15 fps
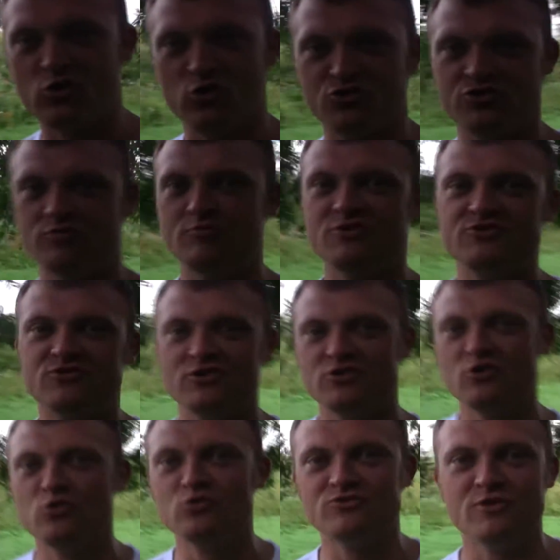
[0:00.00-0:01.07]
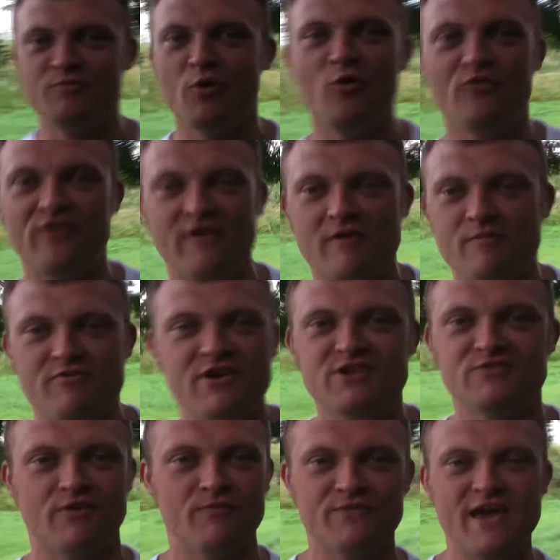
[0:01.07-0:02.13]
customers that use the Boothferry
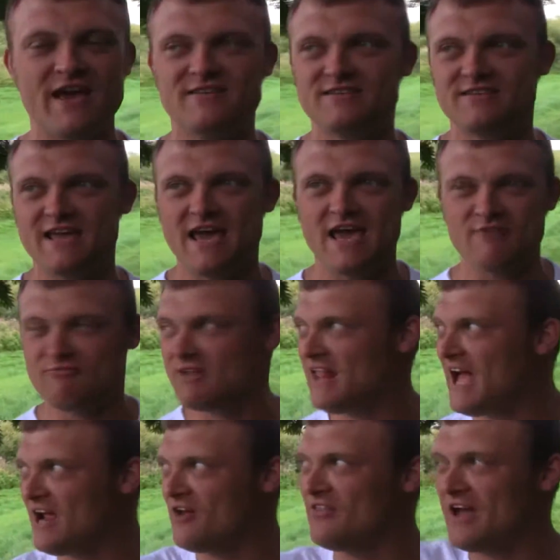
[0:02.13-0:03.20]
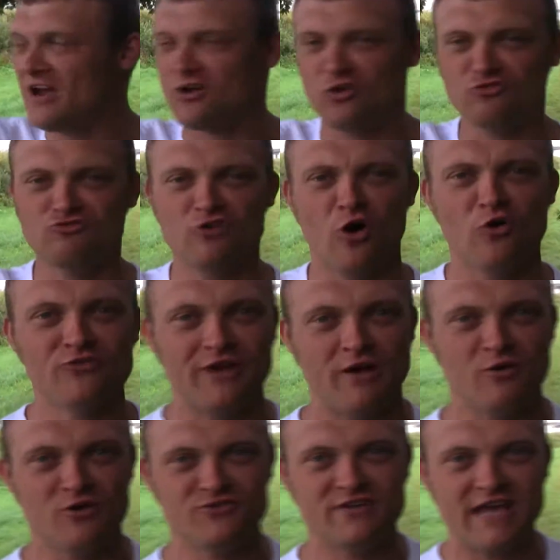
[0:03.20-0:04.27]
Bridge from day to day rely on that control
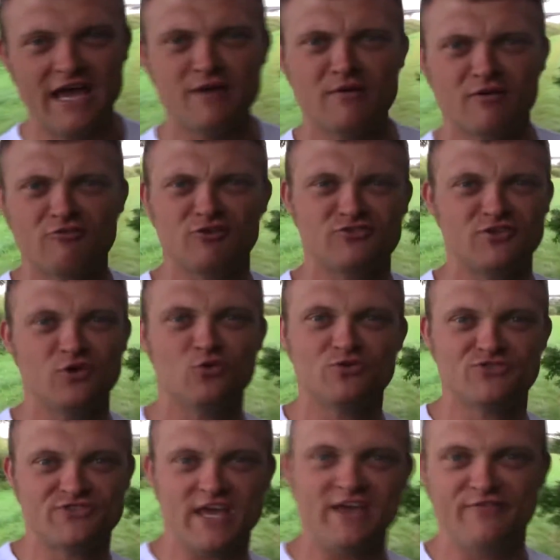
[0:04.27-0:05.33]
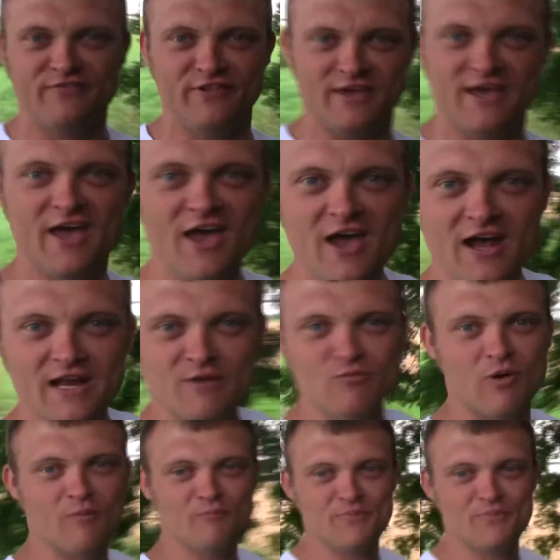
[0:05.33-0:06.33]
tower to get them across the Ouse safely and in one